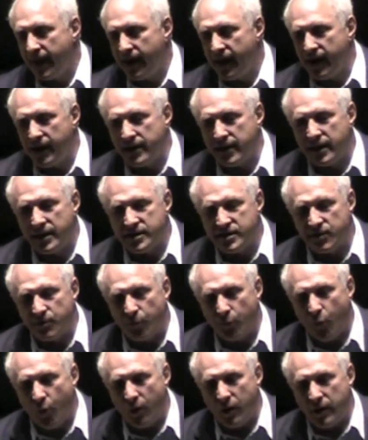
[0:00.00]
And I think it's
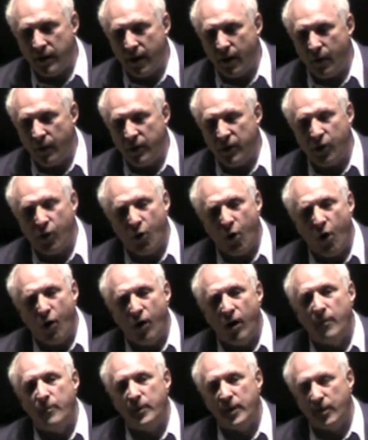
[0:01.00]
important that when you call
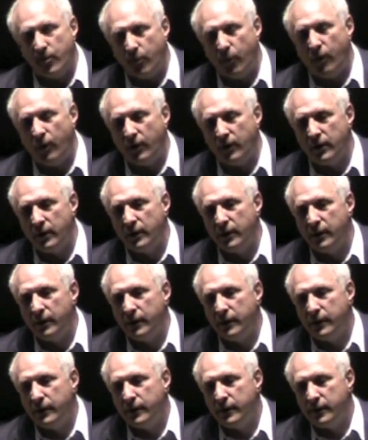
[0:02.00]
on people,
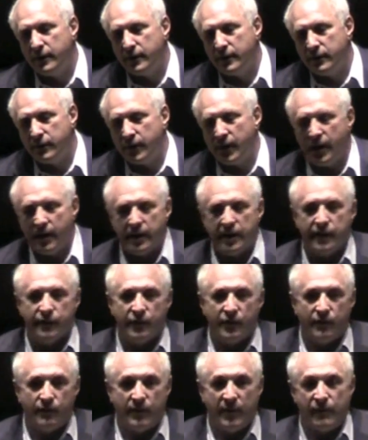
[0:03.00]
well, I'm going to give
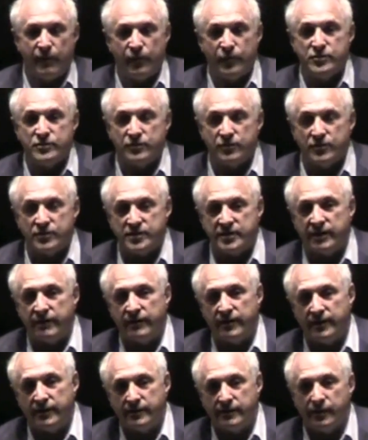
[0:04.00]
you my first little
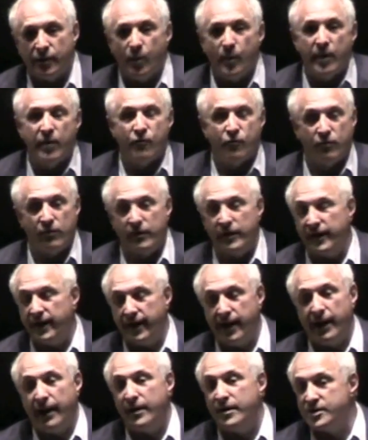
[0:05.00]
secret. Nobody really
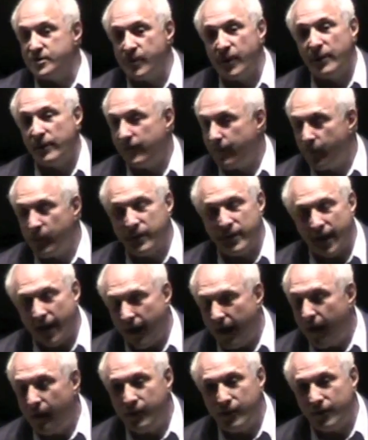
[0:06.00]
cares what the
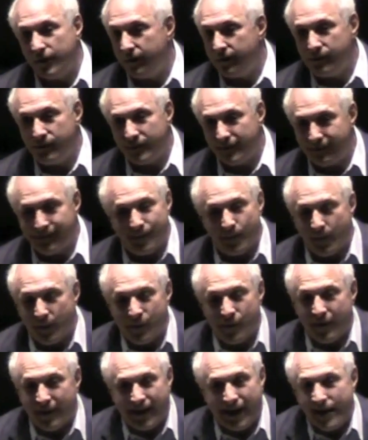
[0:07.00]
hell you, nobody
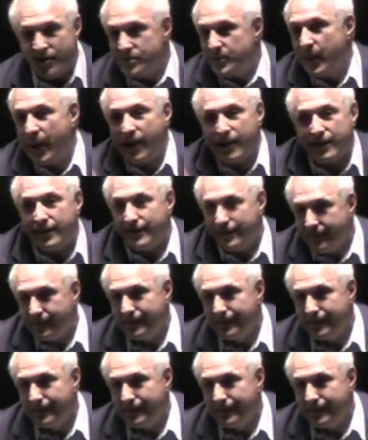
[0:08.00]
really cares about you.